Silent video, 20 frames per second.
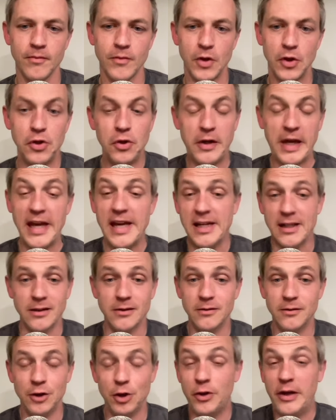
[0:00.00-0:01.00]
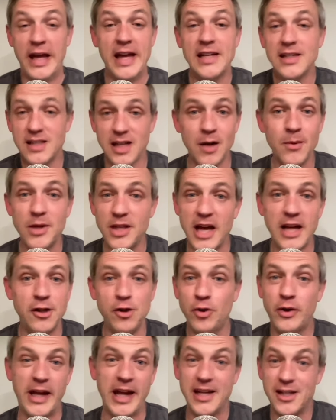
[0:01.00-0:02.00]
You can't. You can't tell me that, and
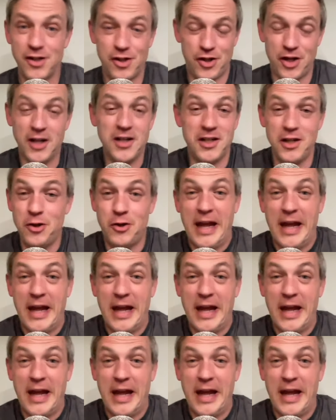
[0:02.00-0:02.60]
you can't just you